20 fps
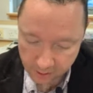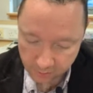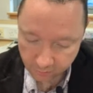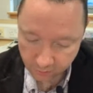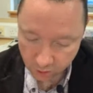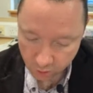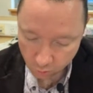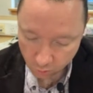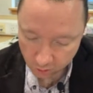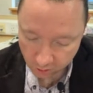
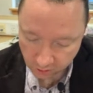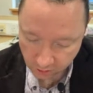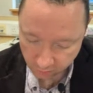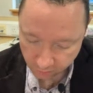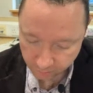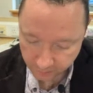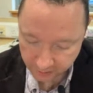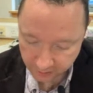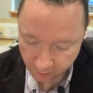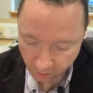The coordinates
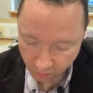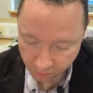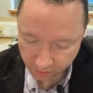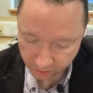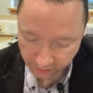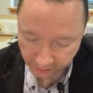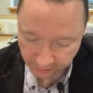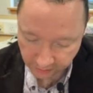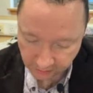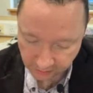of B are
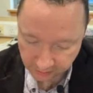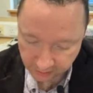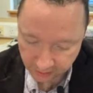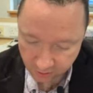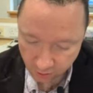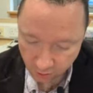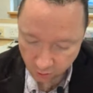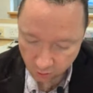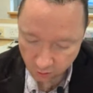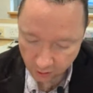3,
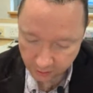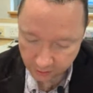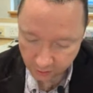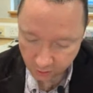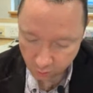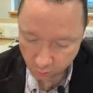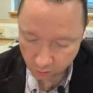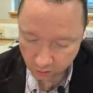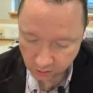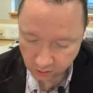0, and the
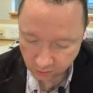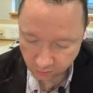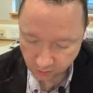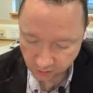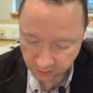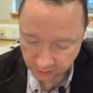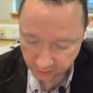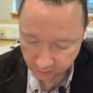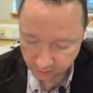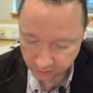coordinates of
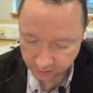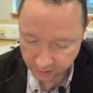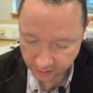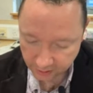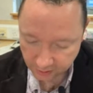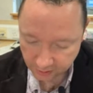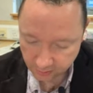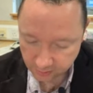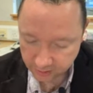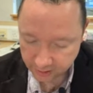C are
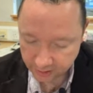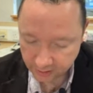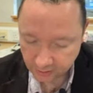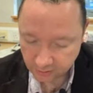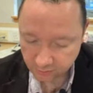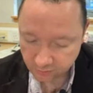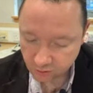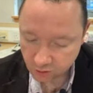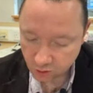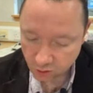9,
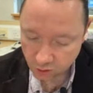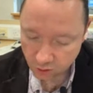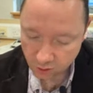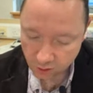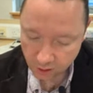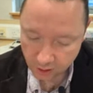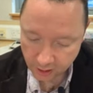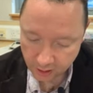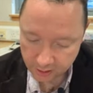-2,